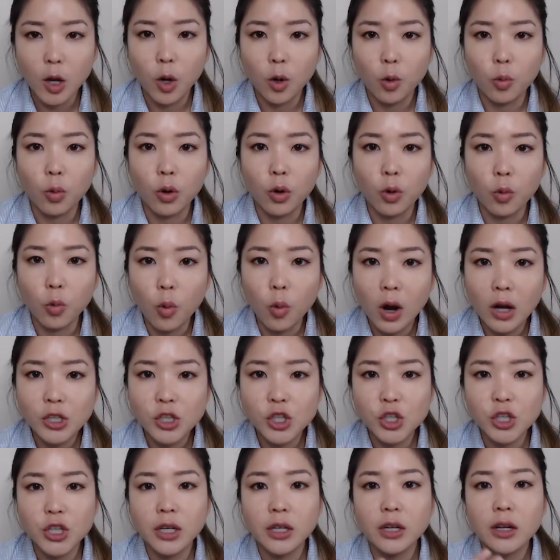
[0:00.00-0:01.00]
we're
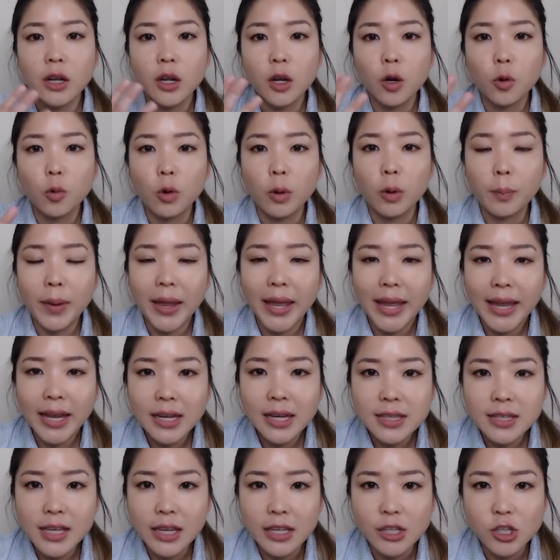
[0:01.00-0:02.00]
watching, we're paying
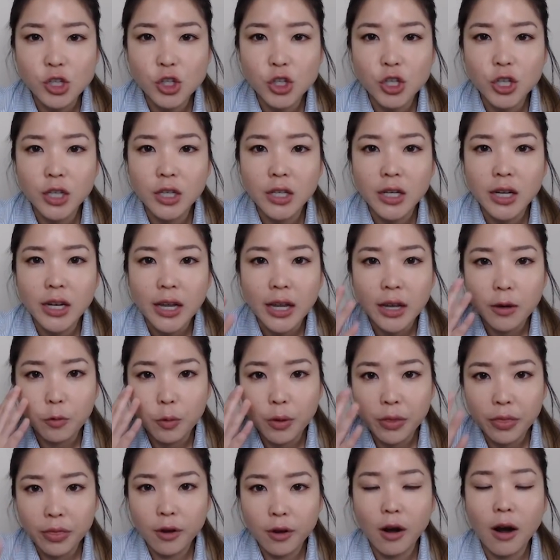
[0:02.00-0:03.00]
attention
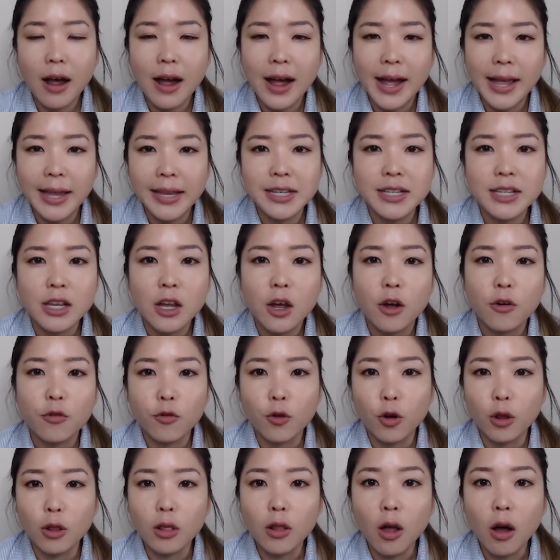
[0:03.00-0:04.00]
with our eyes for
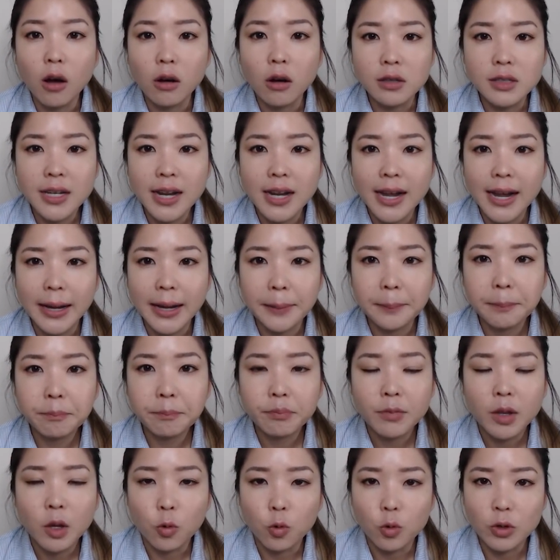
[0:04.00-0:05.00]
a long time.
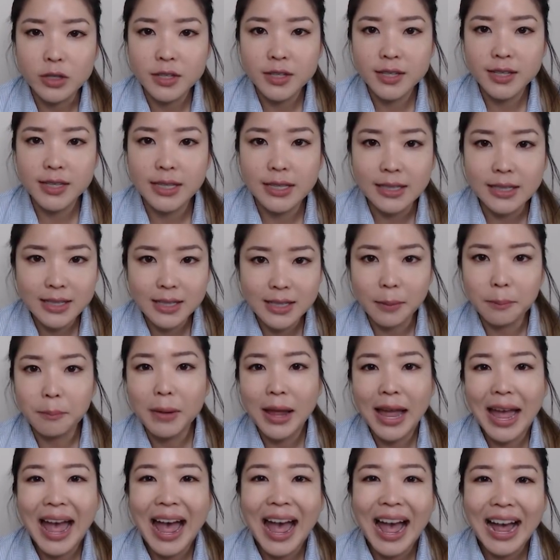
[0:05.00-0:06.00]
We're seeing some
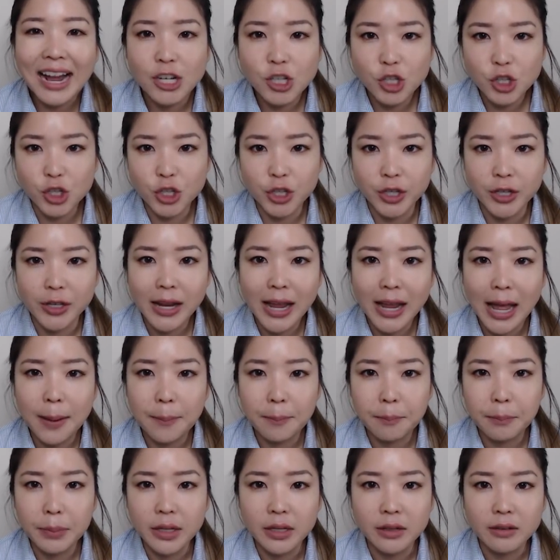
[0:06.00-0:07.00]
action
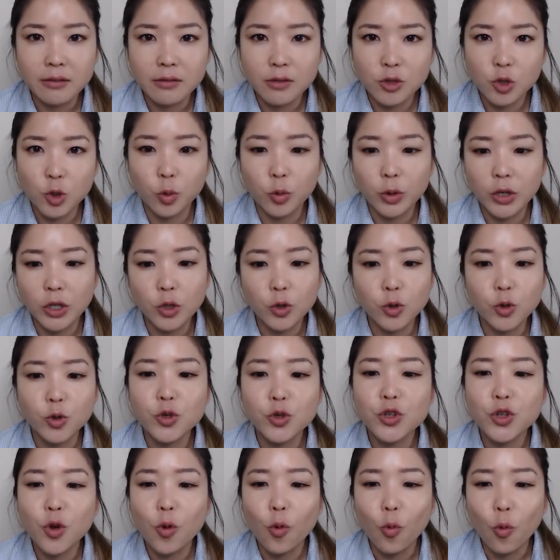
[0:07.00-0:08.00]
happen. So we
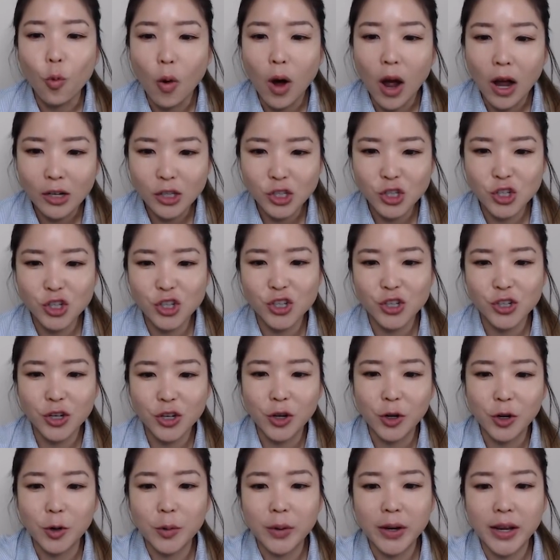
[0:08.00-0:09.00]
use watch.
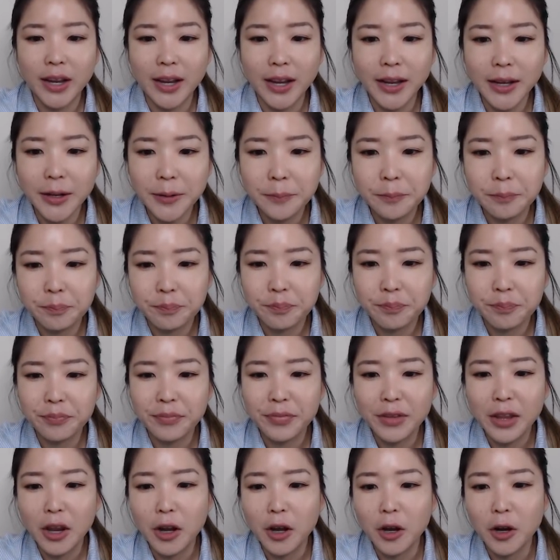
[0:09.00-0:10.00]
Okay,
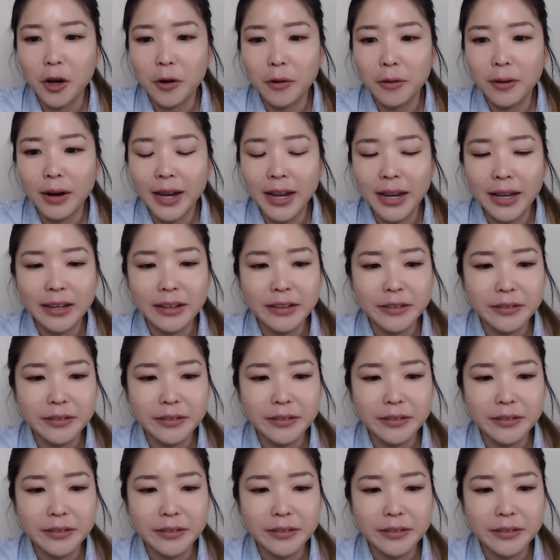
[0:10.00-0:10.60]
all right.